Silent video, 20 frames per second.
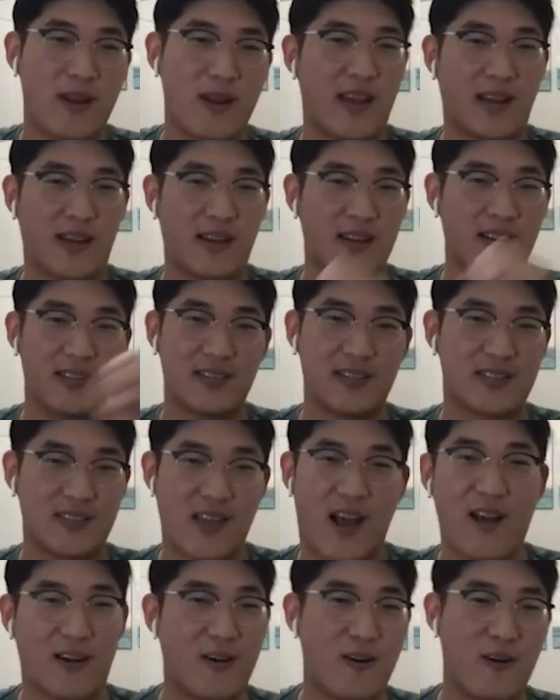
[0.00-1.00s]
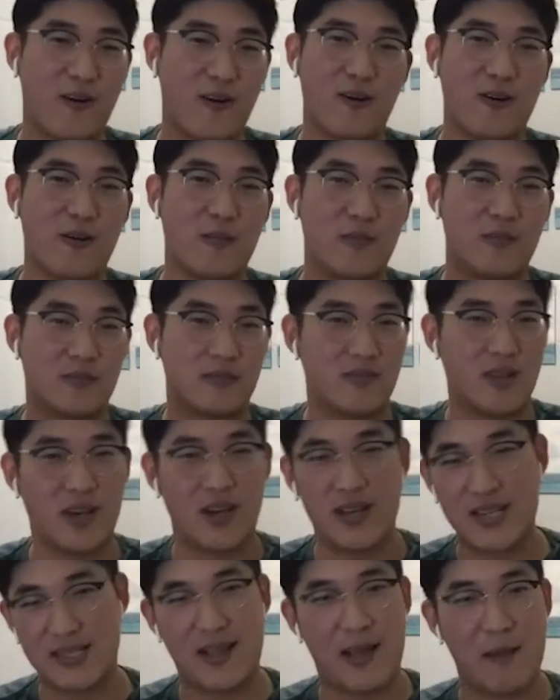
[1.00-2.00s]
Copenhagen, Stockholm,
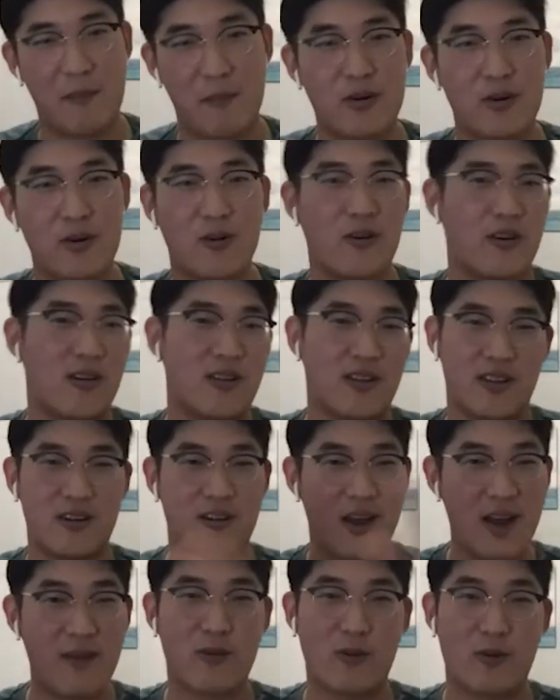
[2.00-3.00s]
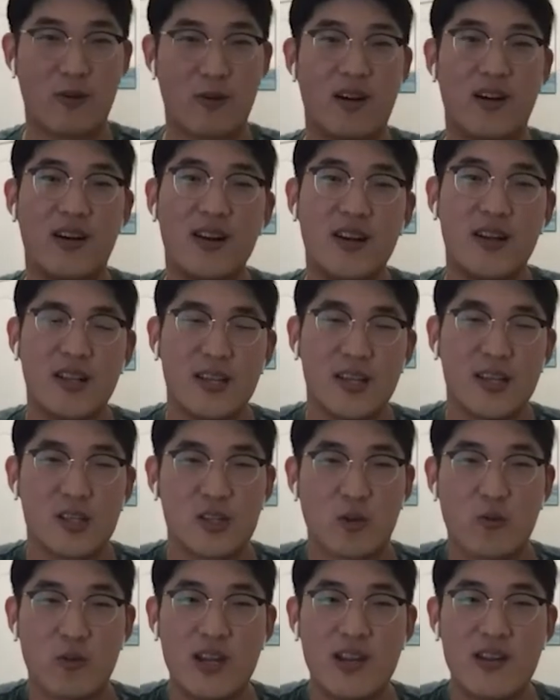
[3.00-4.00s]
Istanbul, everywhere.
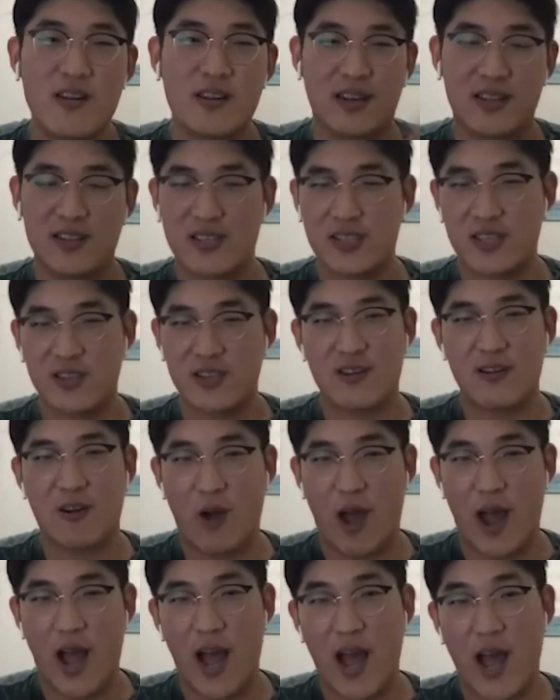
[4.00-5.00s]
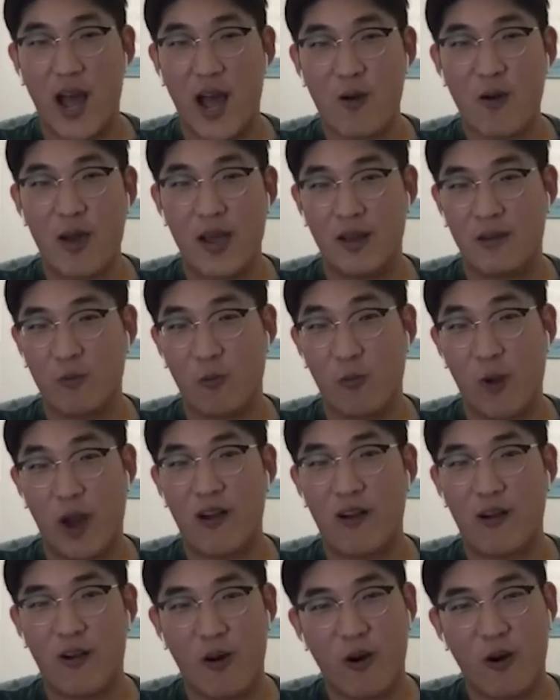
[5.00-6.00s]
So we need to consider how
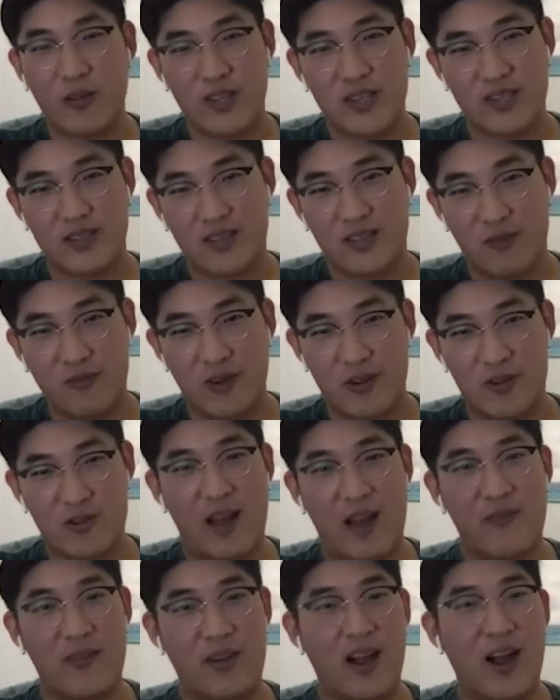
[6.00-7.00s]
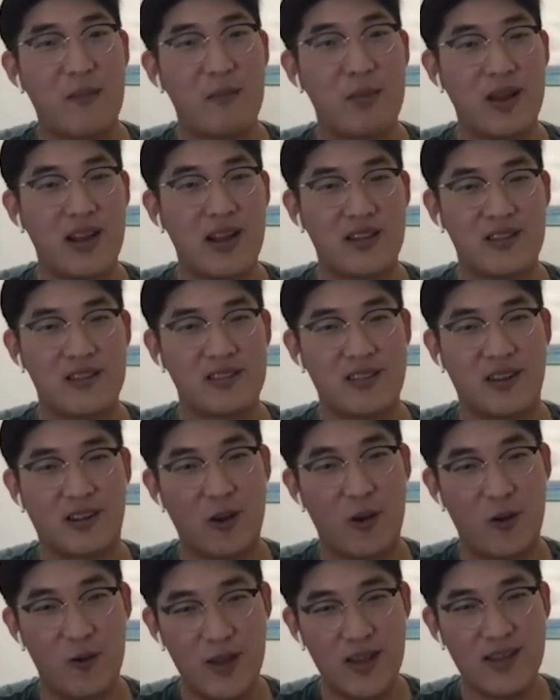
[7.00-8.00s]
and where all these different traffic
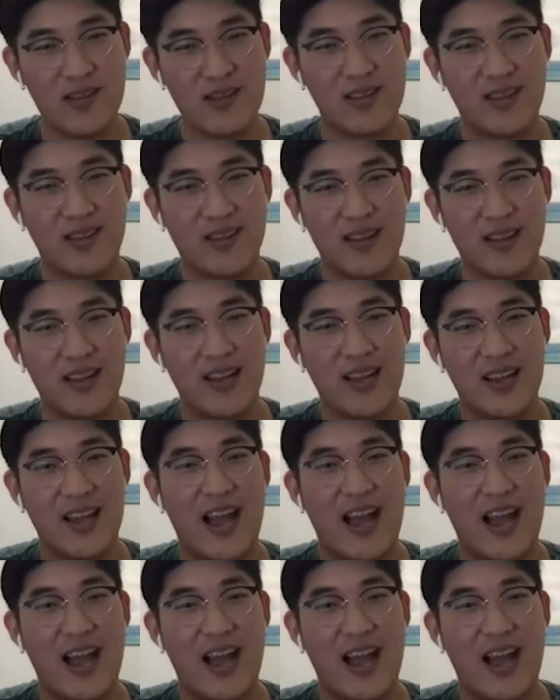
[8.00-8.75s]
combinations are going